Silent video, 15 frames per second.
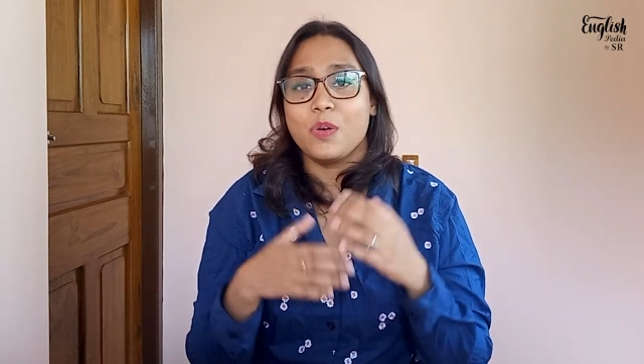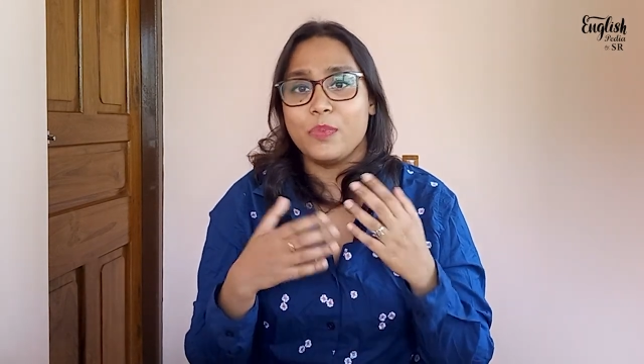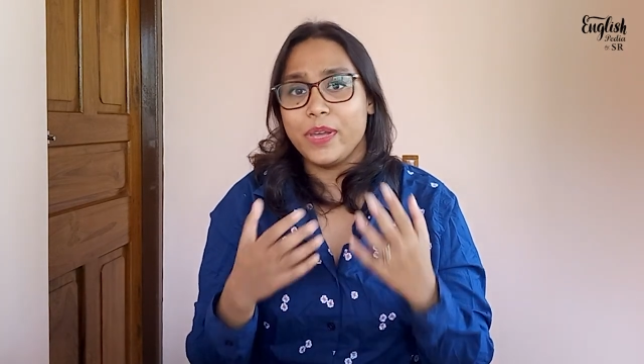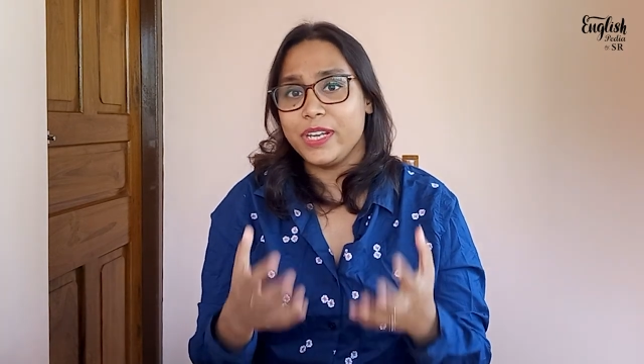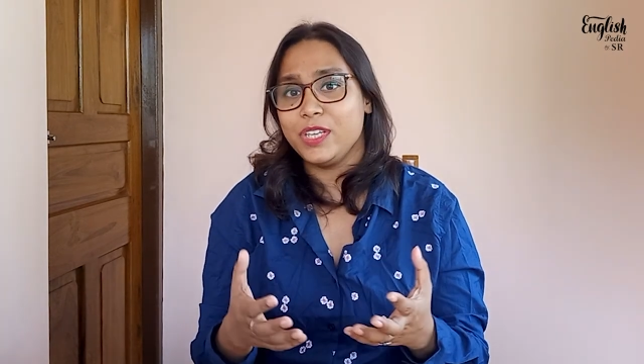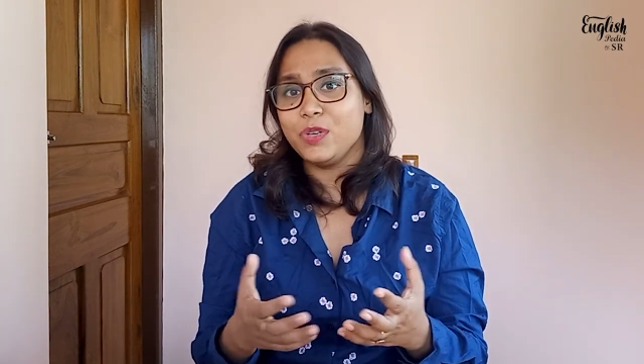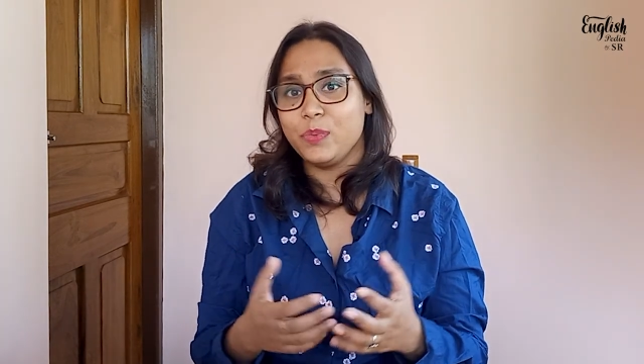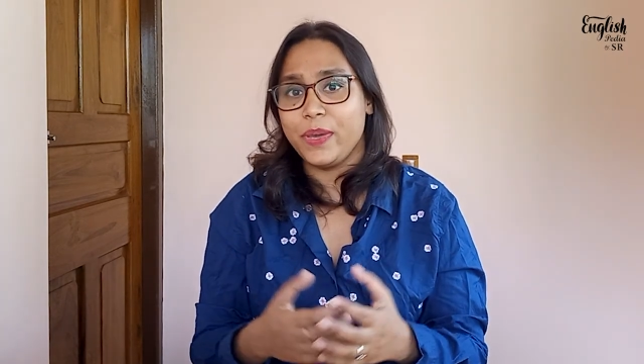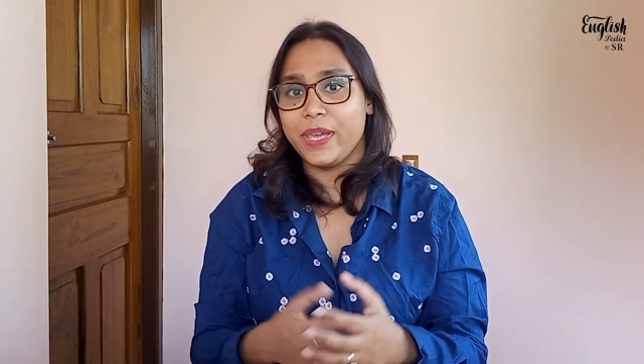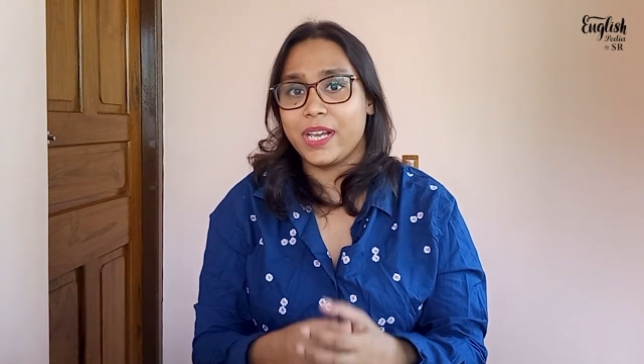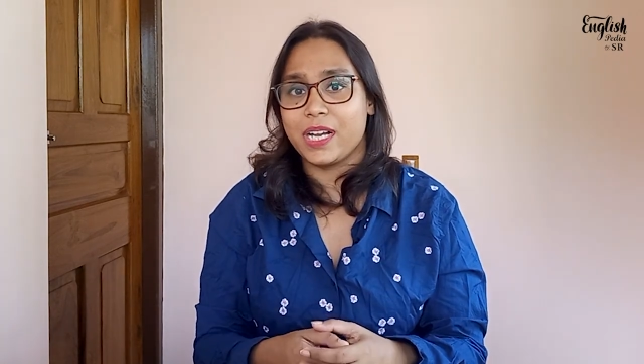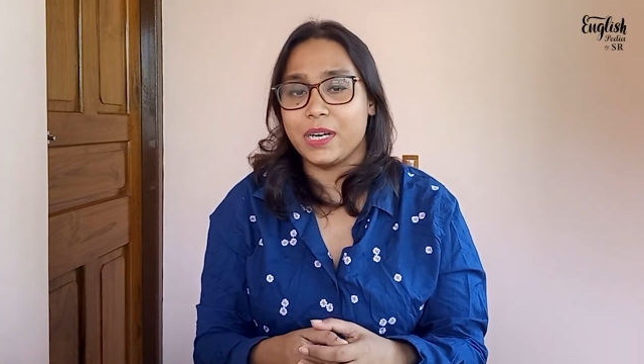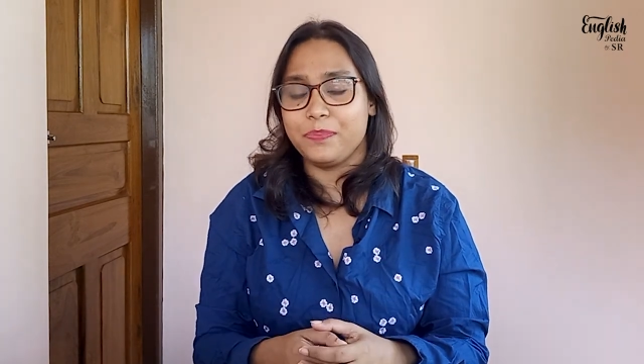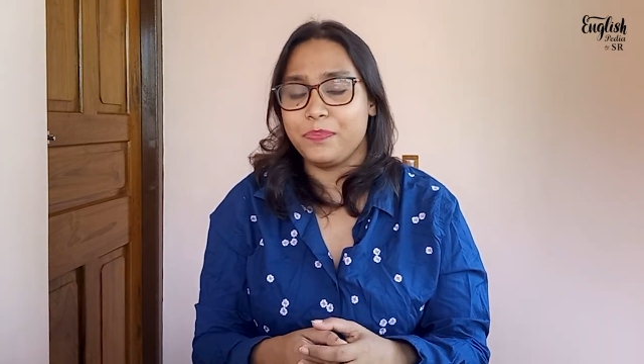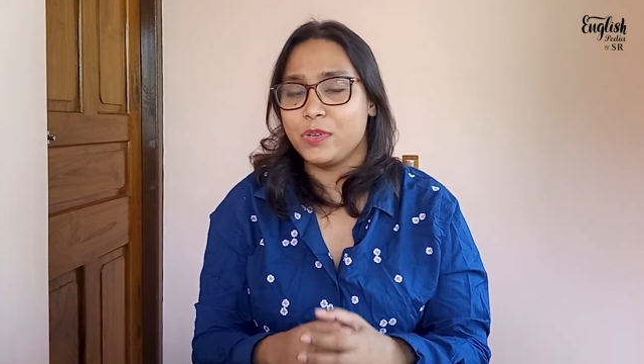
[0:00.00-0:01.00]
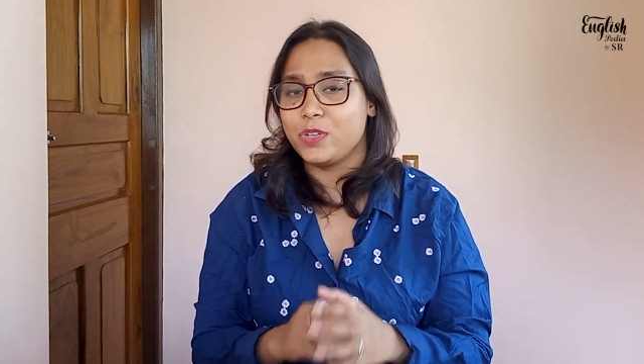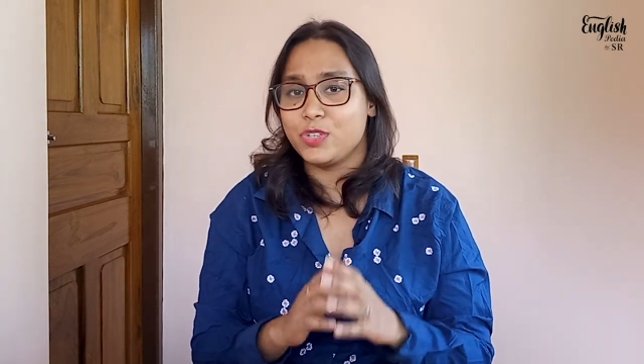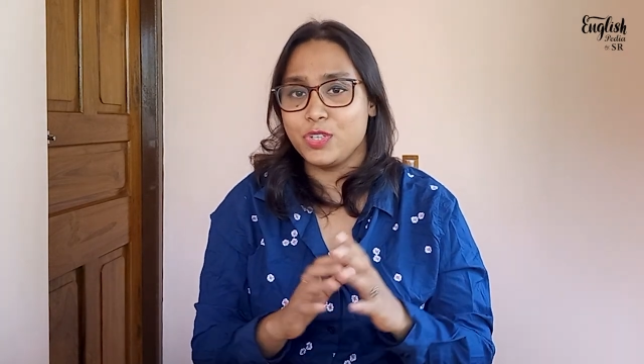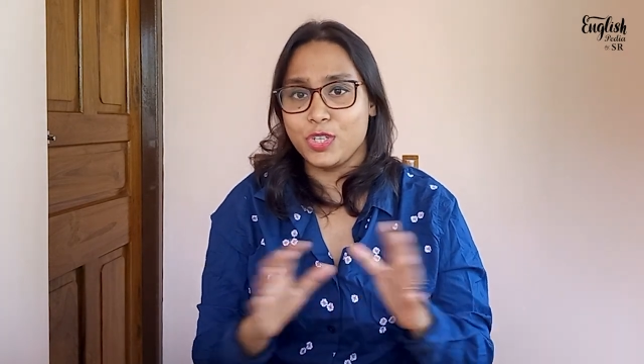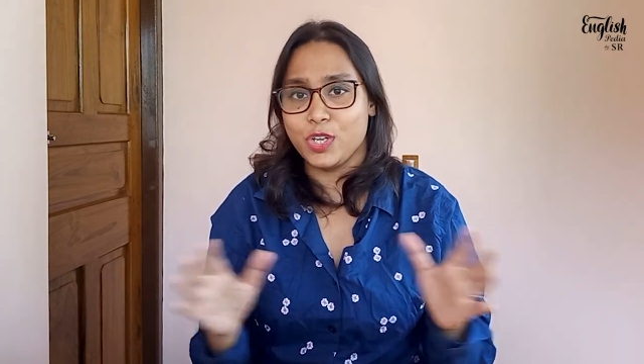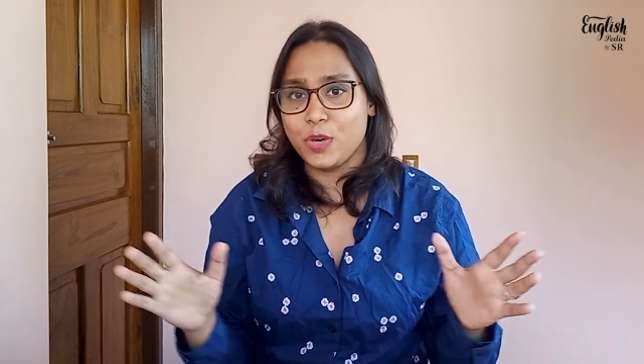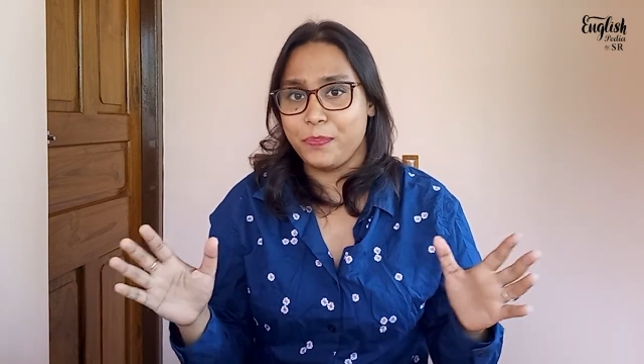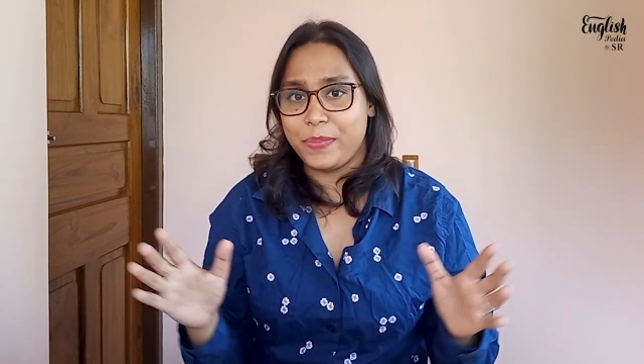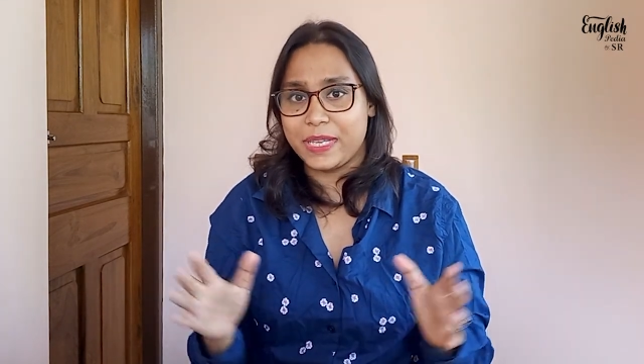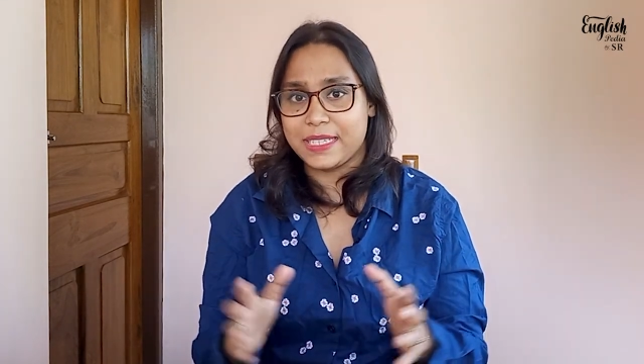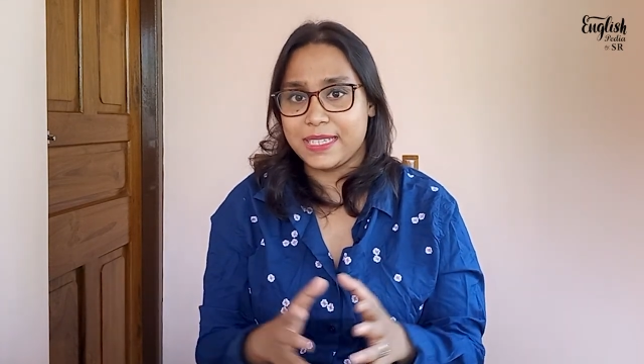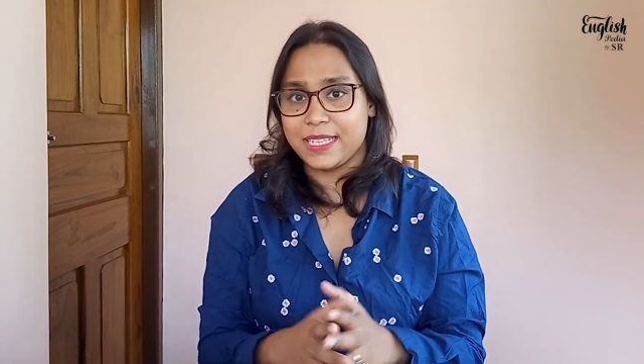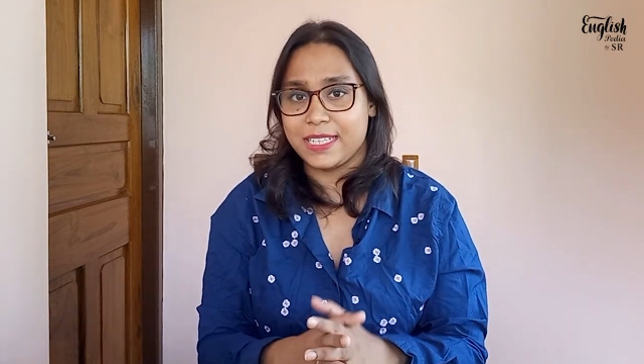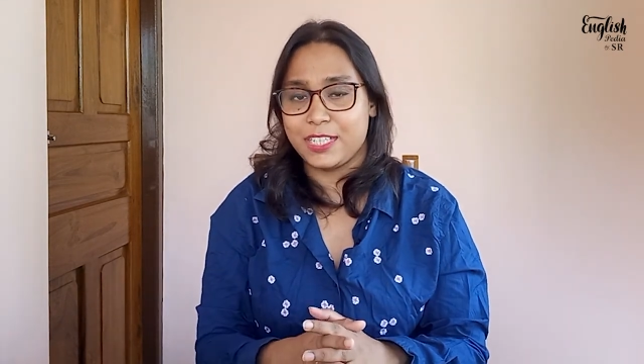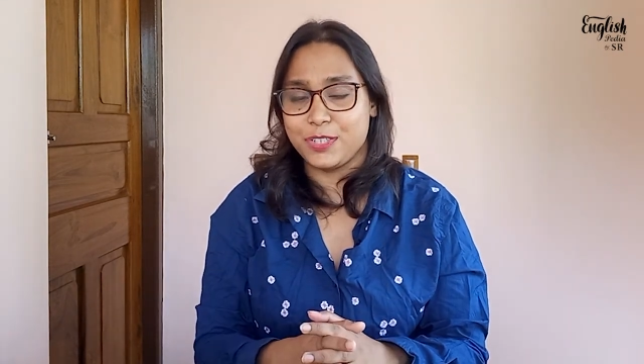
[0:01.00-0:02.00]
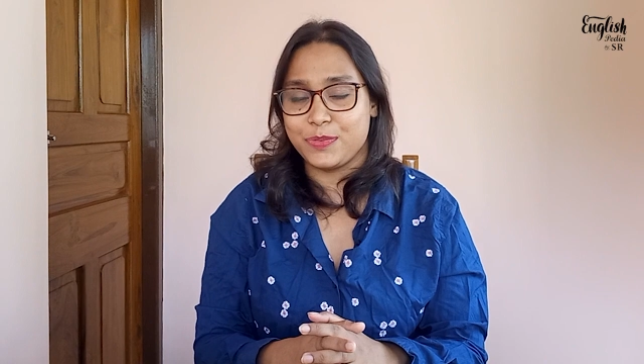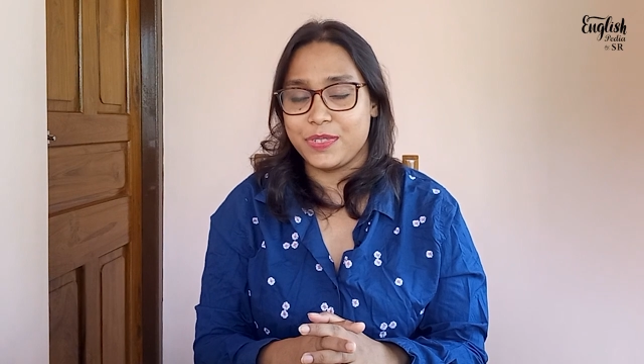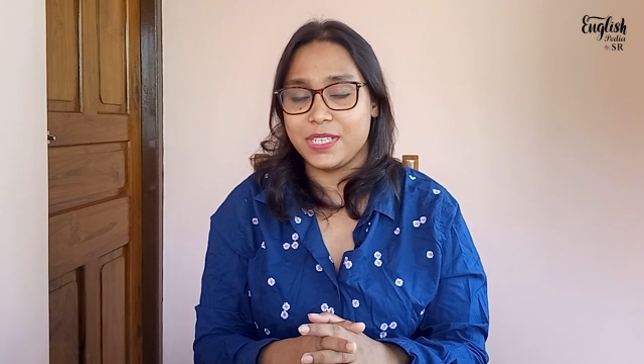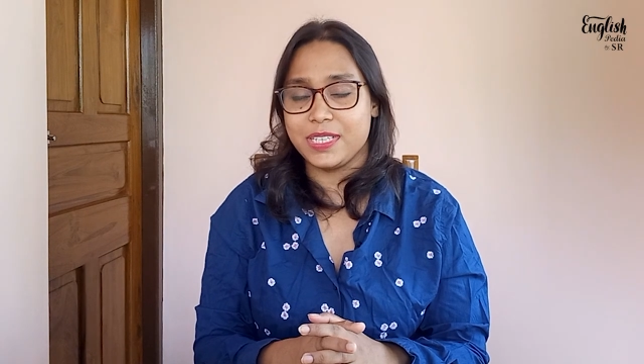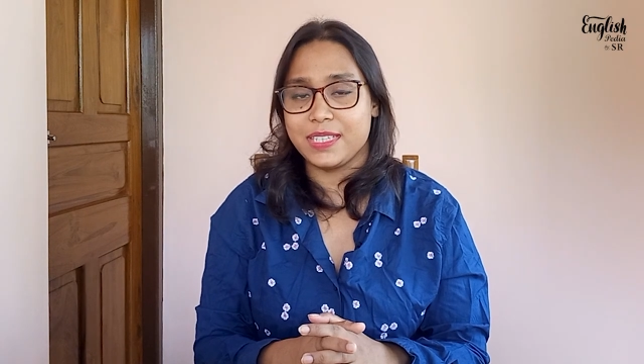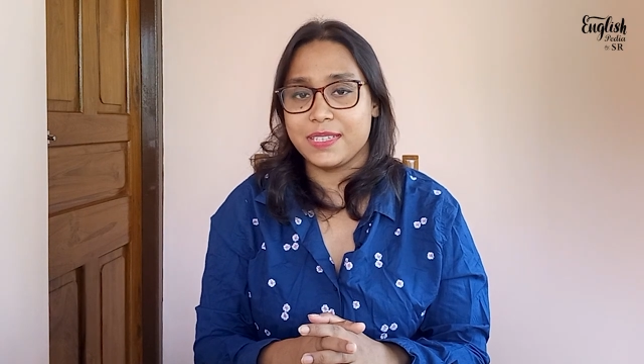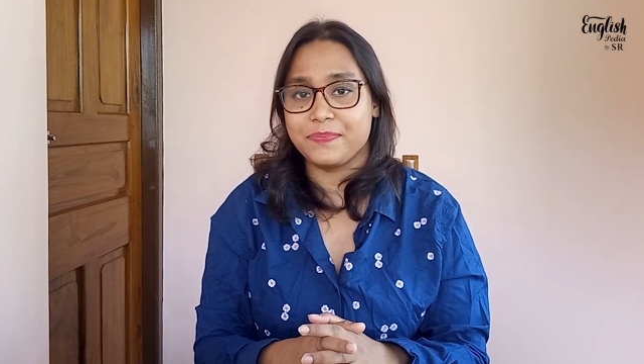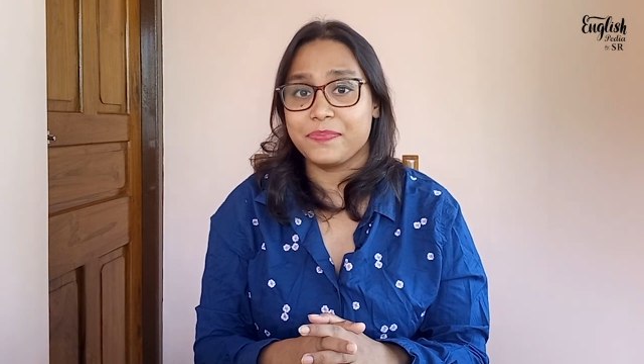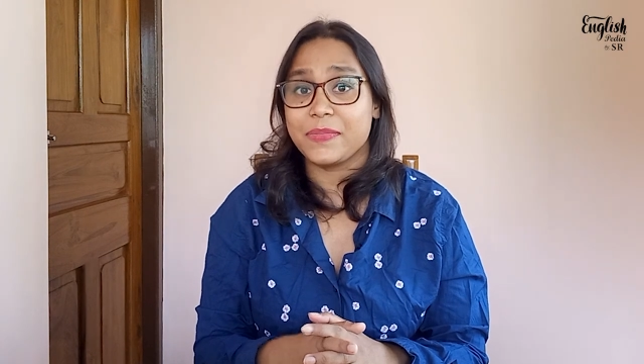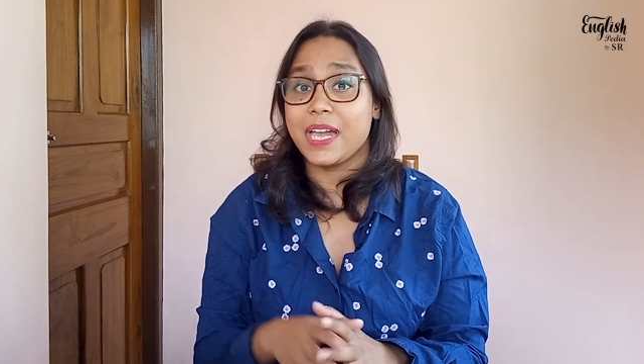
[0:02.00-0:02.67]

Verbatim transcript: When you wake up, do your basic duties